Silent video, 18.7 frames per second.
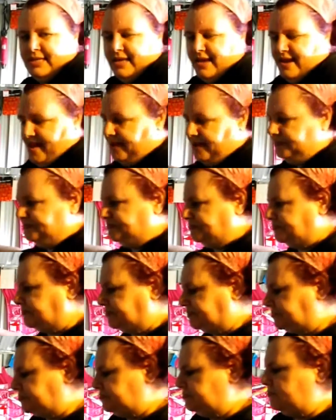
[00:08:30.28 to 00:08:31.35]
say,
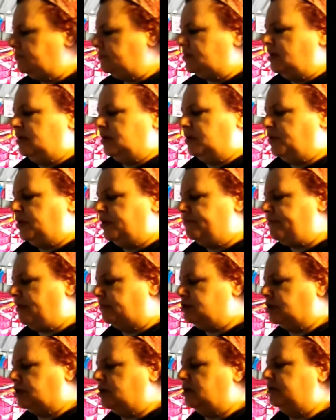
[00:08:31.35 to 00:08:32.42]
and you want to
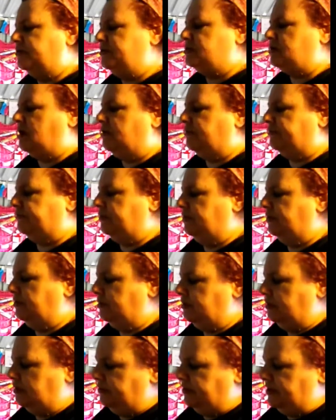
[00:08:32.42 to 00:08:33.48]
round your corners off,
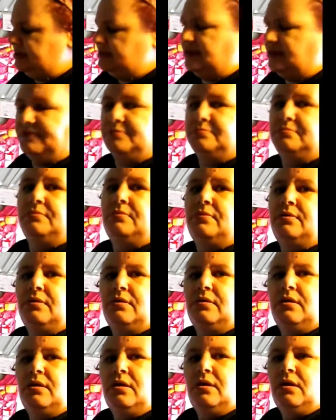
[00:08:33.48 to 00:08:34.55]
these have them,
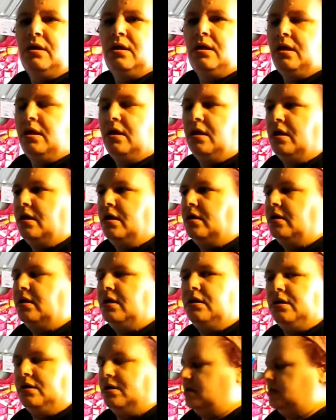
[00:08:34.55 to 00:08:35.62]

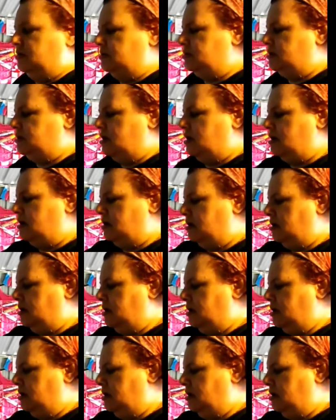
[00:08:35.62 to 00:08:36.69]
you know. So
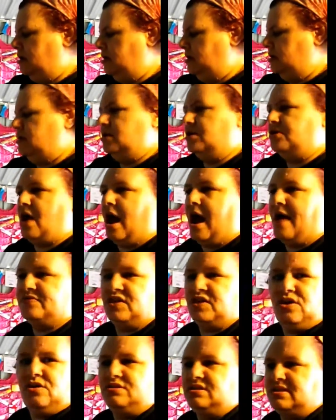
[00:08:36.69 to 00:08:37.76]
you don't have
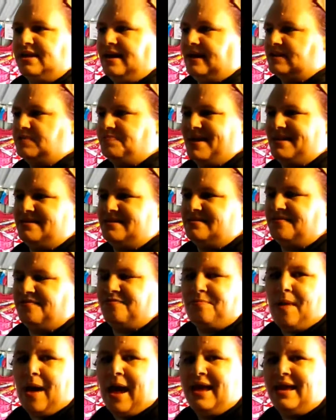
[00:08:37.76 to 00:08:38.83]
to go to the expense
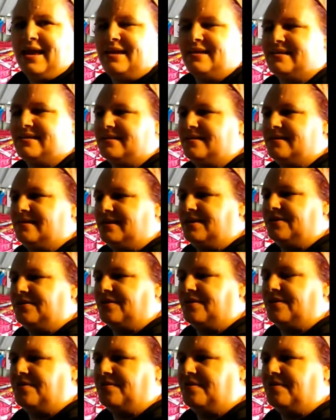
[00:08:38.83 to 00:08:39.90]
of buying, you
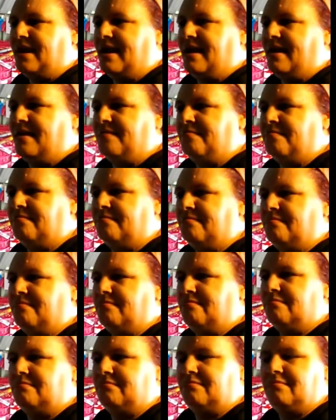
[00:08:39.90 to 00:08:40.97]
know,
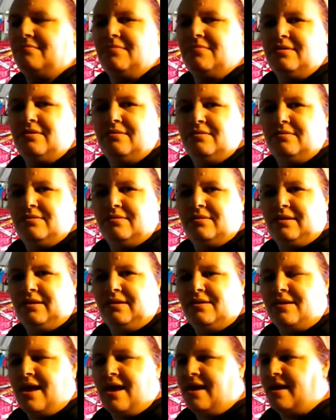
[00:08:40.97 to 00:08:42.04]

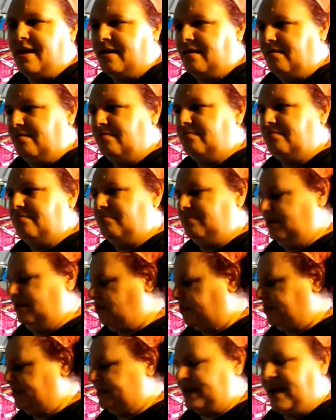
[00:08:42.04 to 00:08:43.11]
the
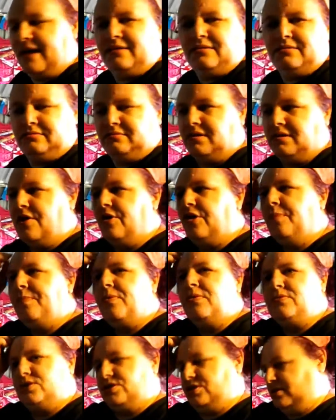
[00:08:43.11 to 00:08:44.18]
crocodile corner
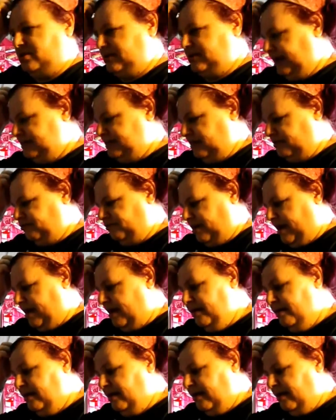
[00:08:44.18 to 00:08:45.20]
punchers, etc.